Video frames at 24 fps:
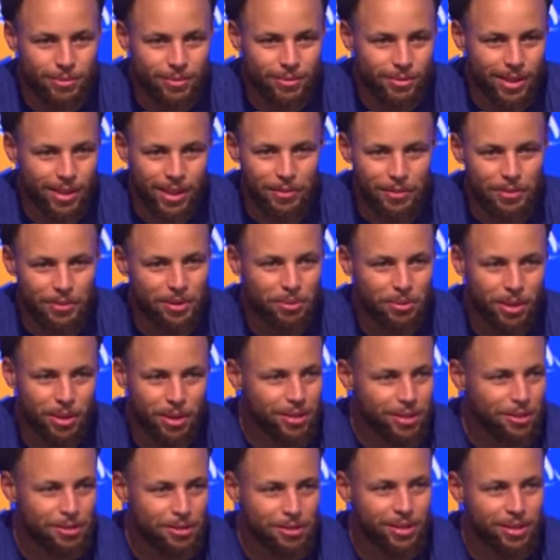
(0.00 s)
Even in my
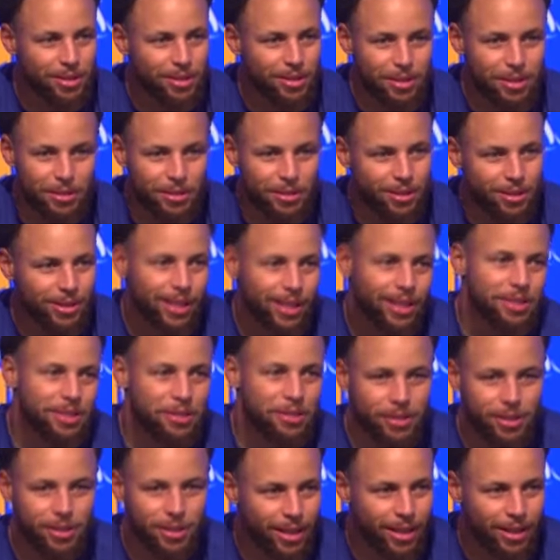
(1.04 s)
13th year
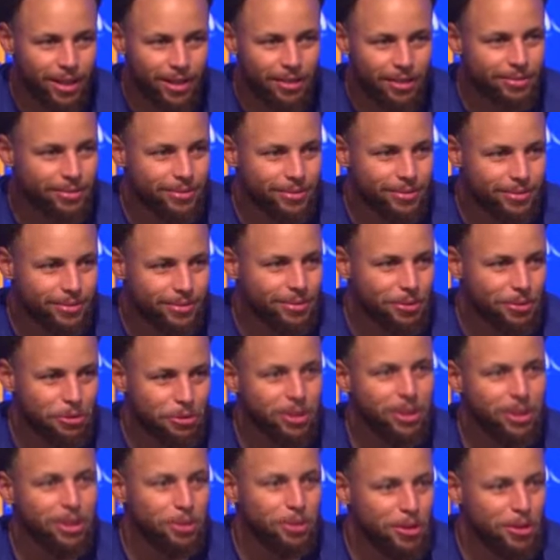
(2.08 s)
last year, I had a
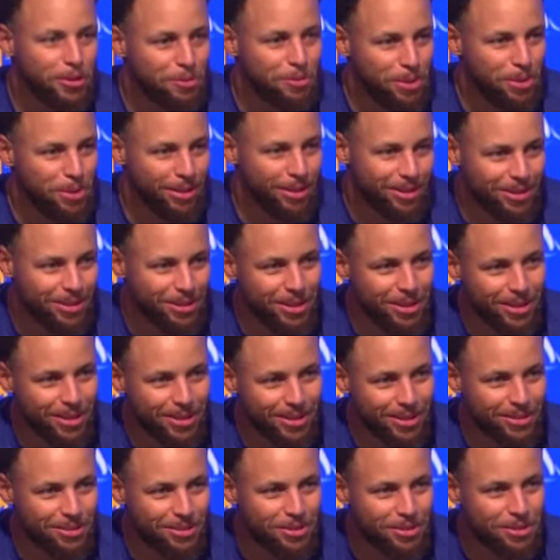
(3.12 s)
really rough
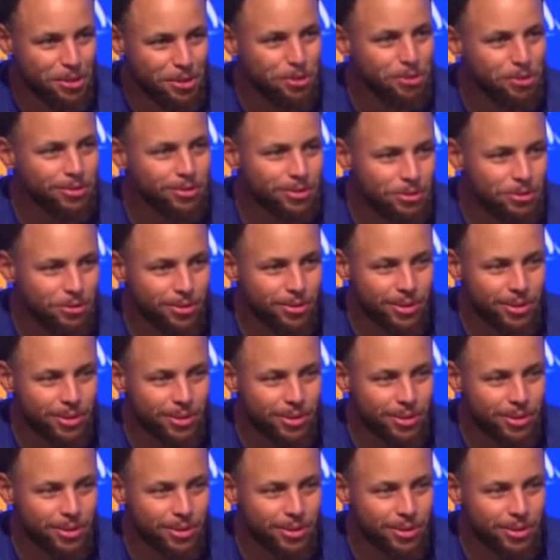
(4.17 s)
shooting